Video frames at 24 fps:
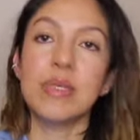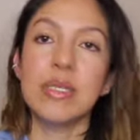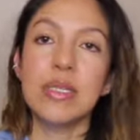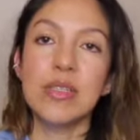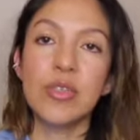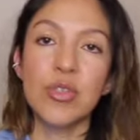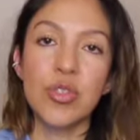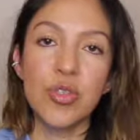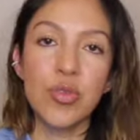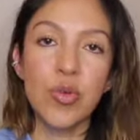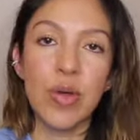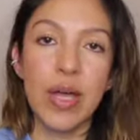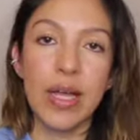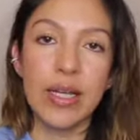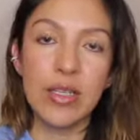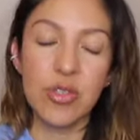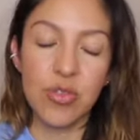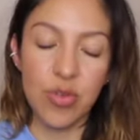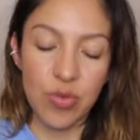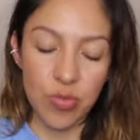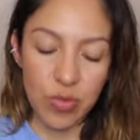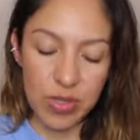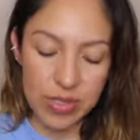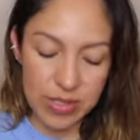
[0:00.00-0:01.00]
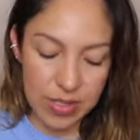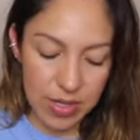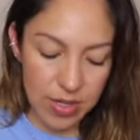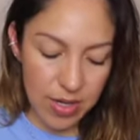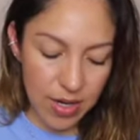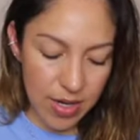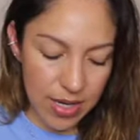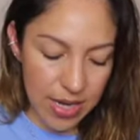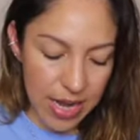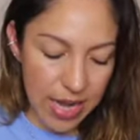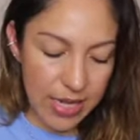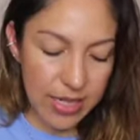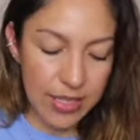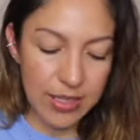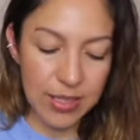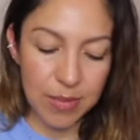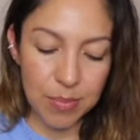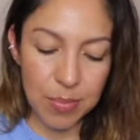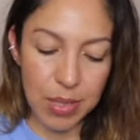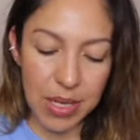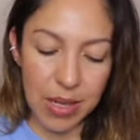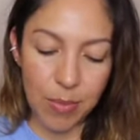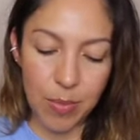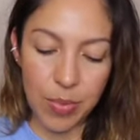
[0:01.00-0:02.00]
There's 2 extra ones that are not in the
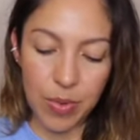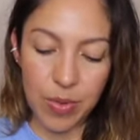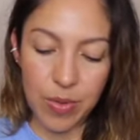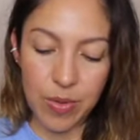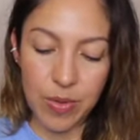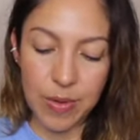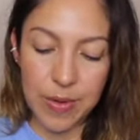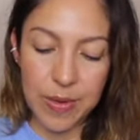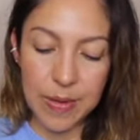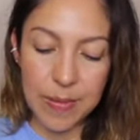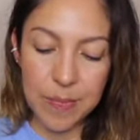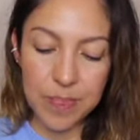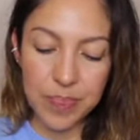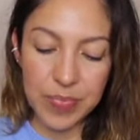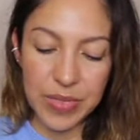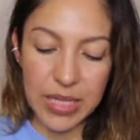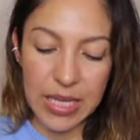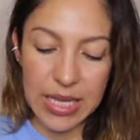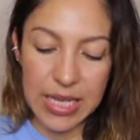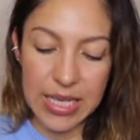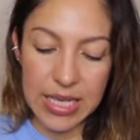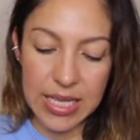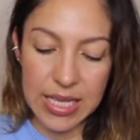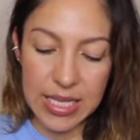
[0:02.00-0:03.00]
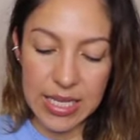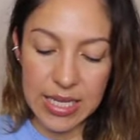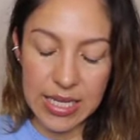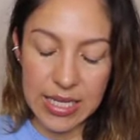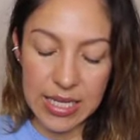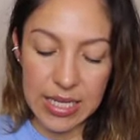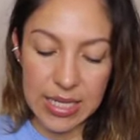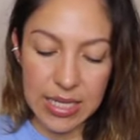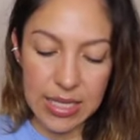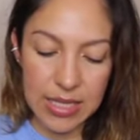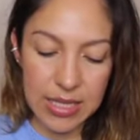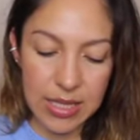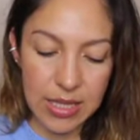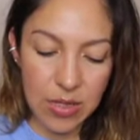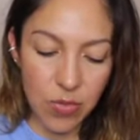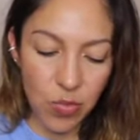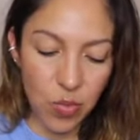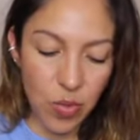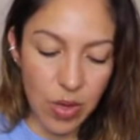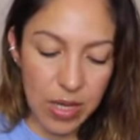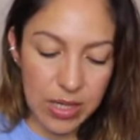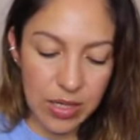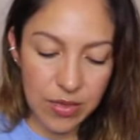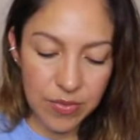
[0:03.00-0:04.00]
paper, and
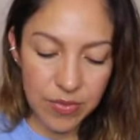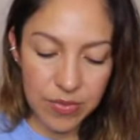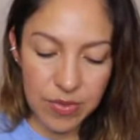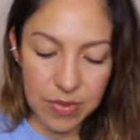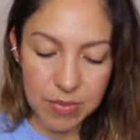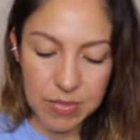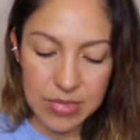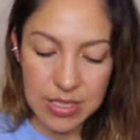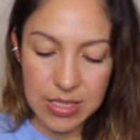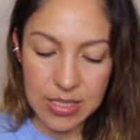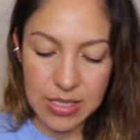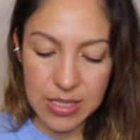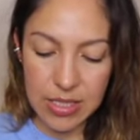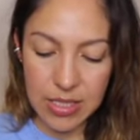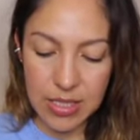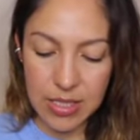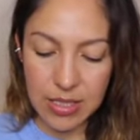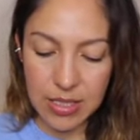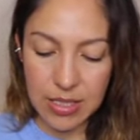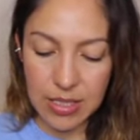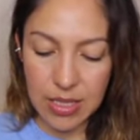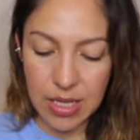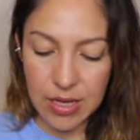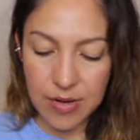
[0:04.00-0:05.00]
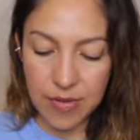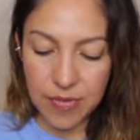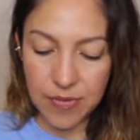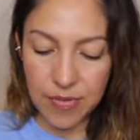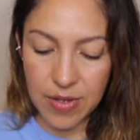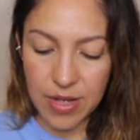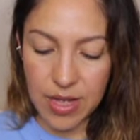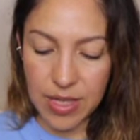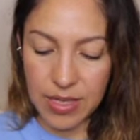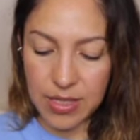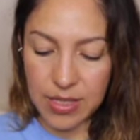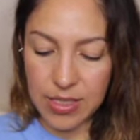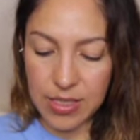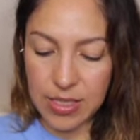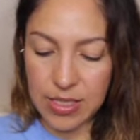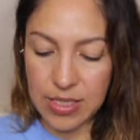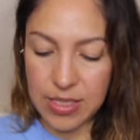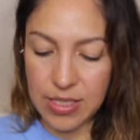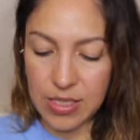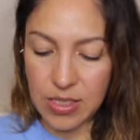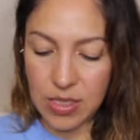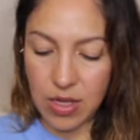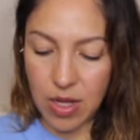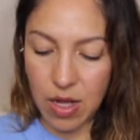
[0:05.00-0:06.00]
one of them is a clarifying
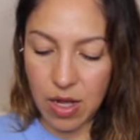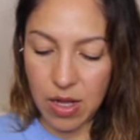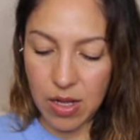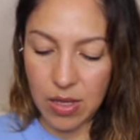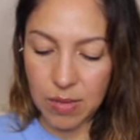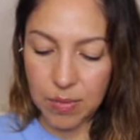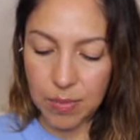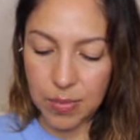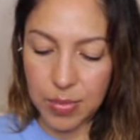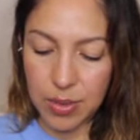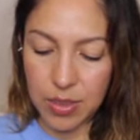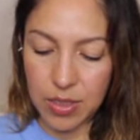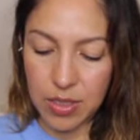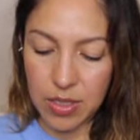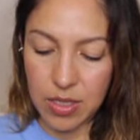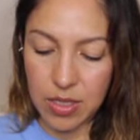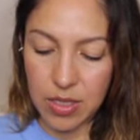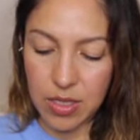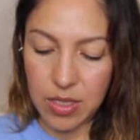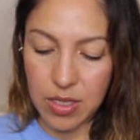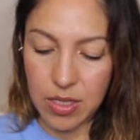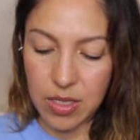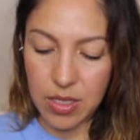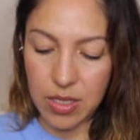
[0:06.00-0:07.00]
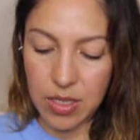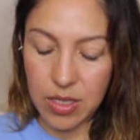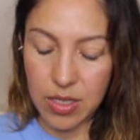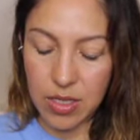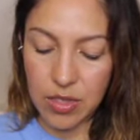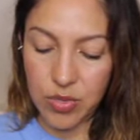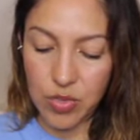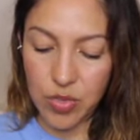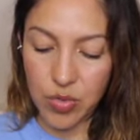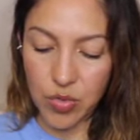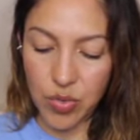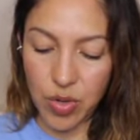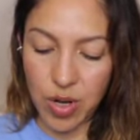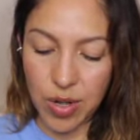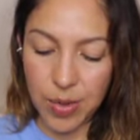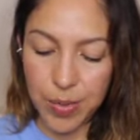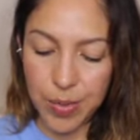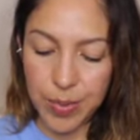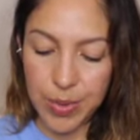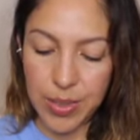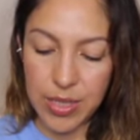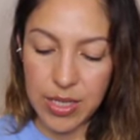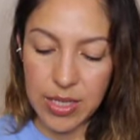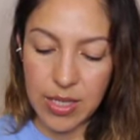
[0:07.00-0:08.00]
scalp
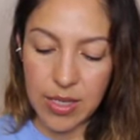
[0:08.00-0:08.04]
scrub,